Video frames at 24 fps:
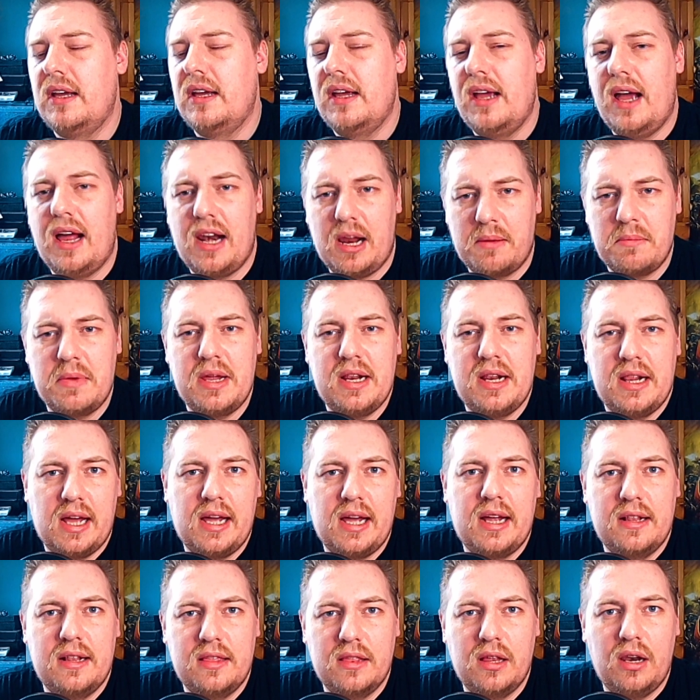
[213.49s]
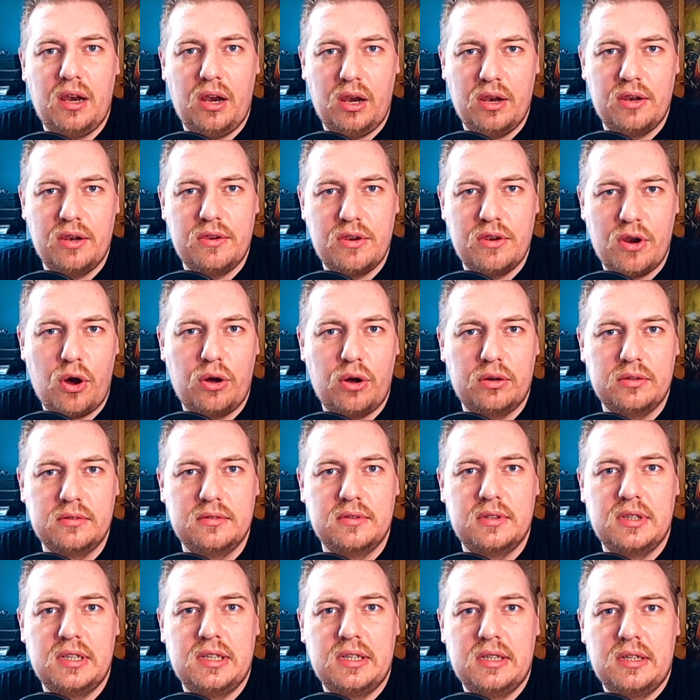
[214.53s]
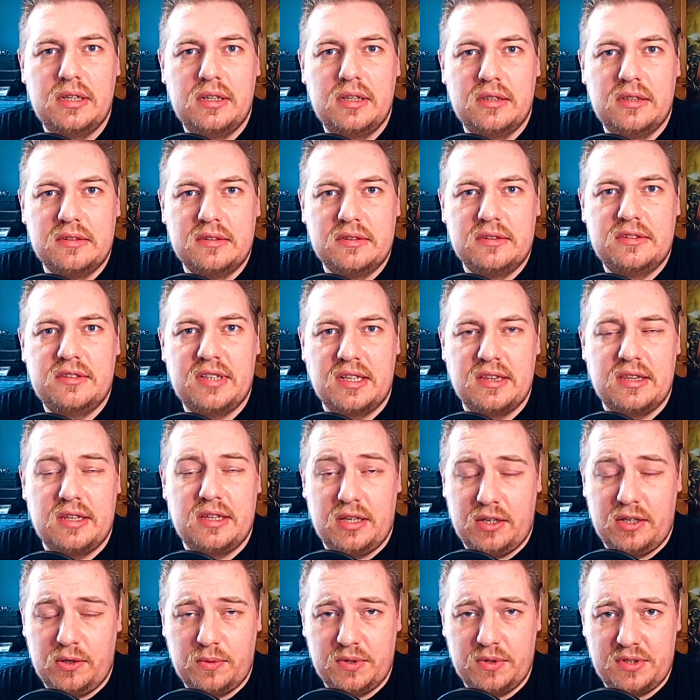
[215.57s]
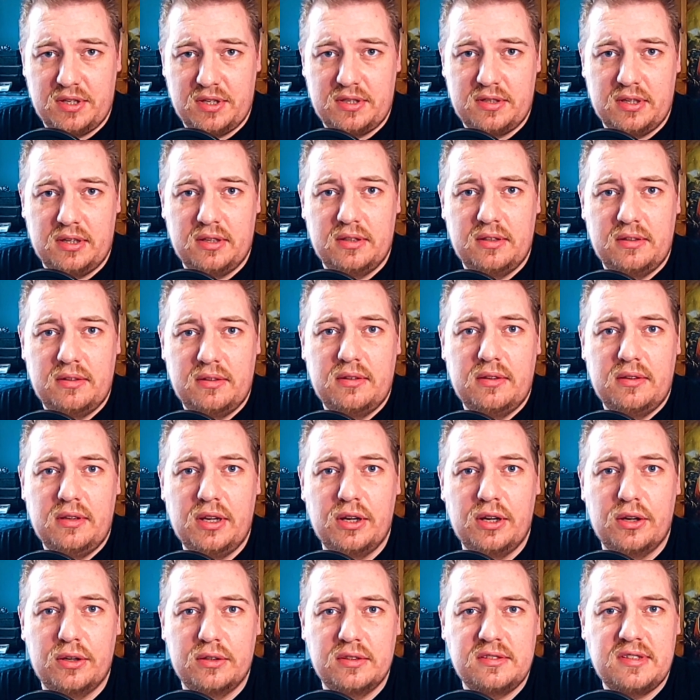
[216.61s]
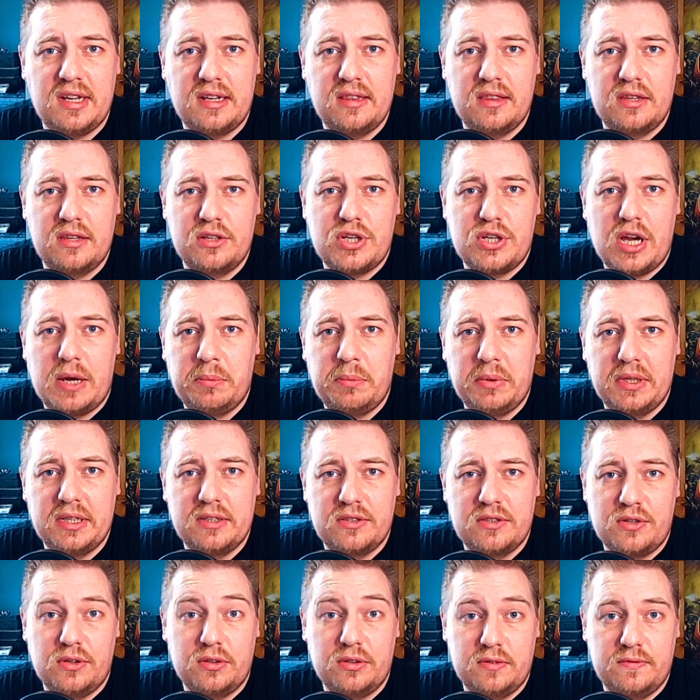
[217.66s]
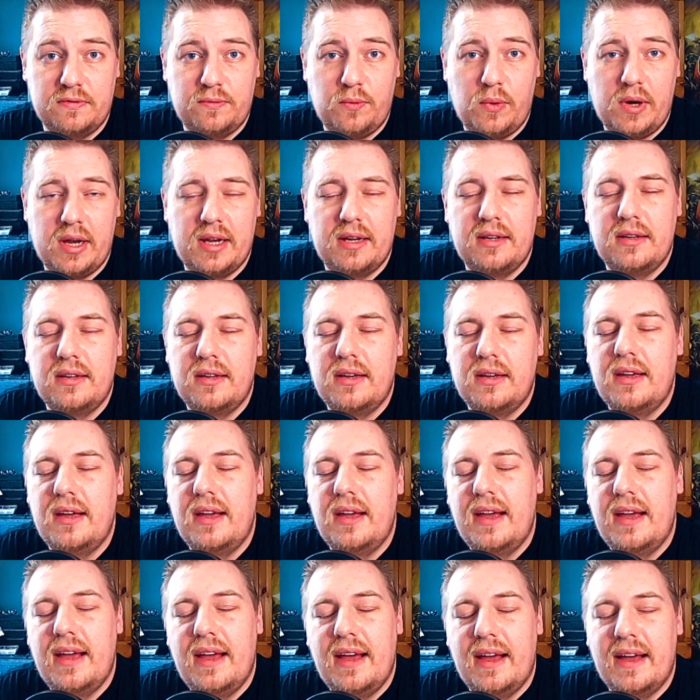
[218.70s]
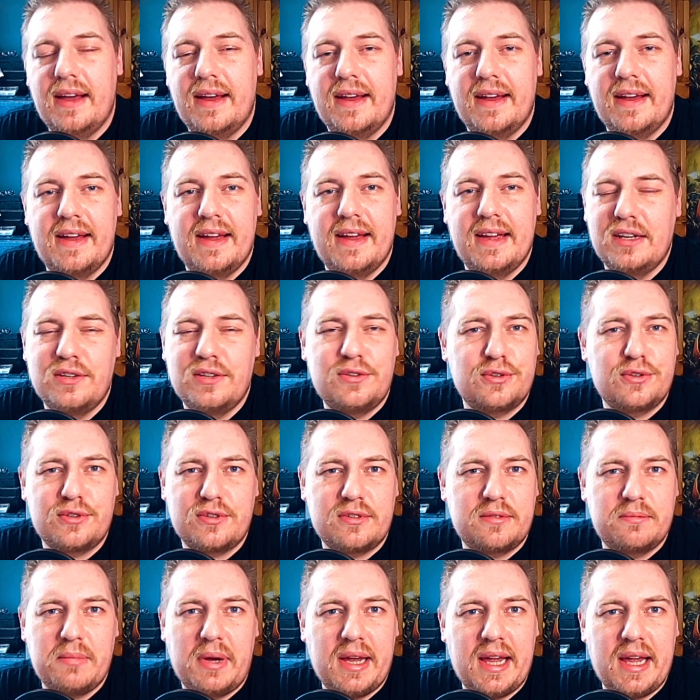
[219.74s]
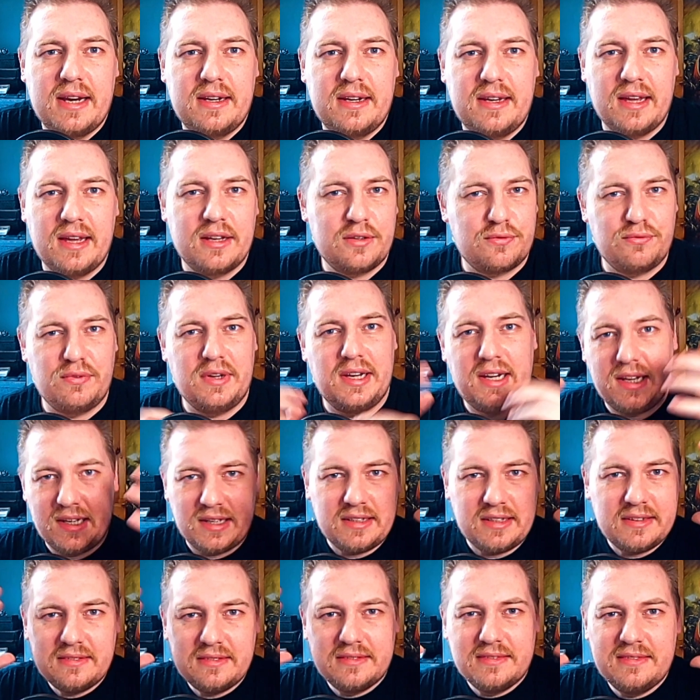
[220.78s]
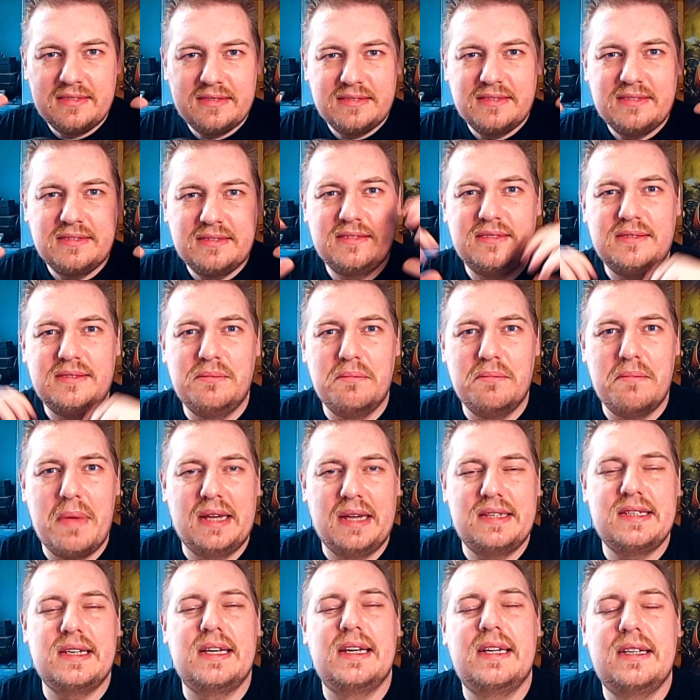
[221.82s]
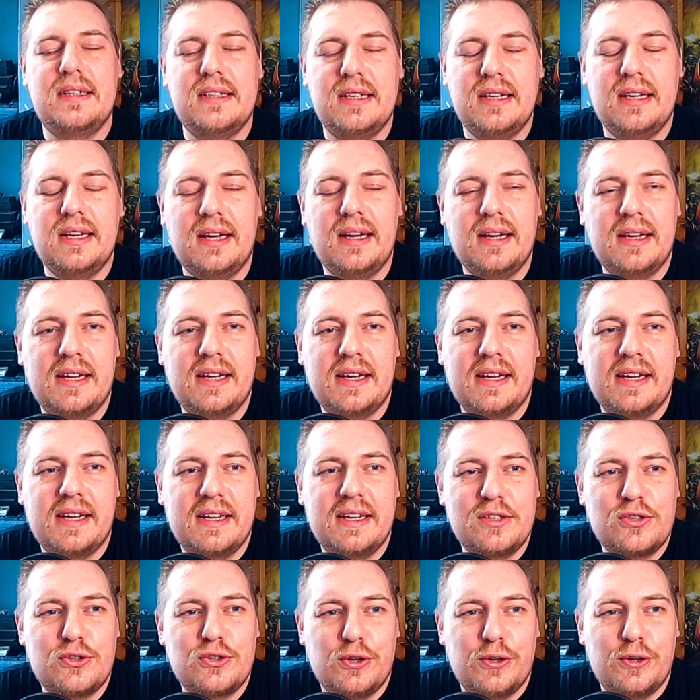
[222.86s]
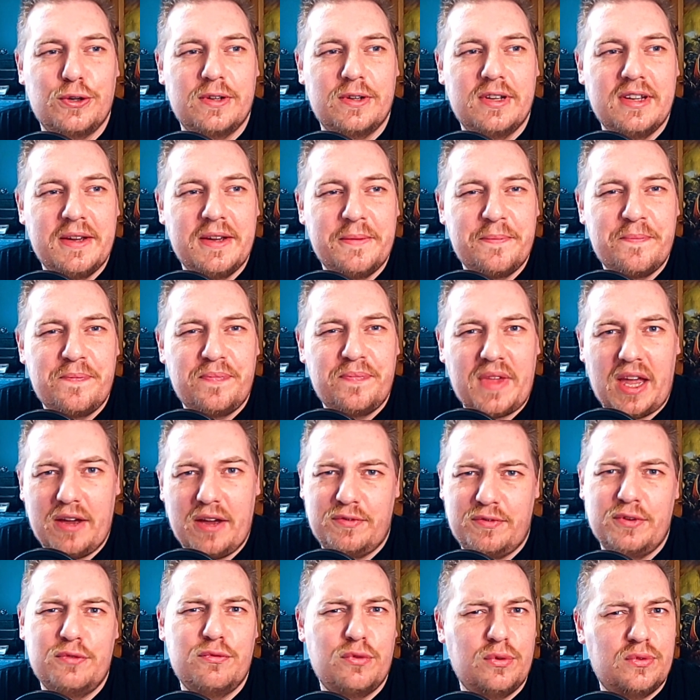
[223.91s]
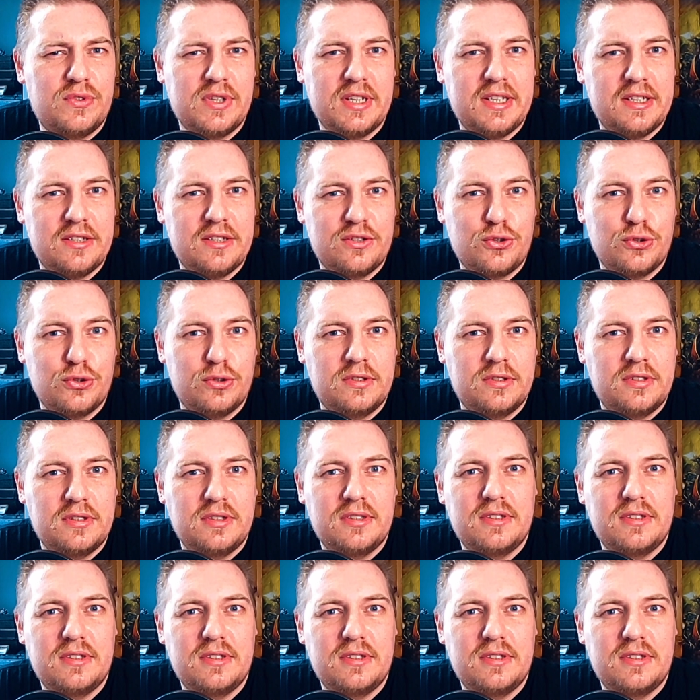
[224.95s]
And I mean that in the non-send the Inquisitor, send the chaplain sort of way. My head gets really messy. So having routine is good.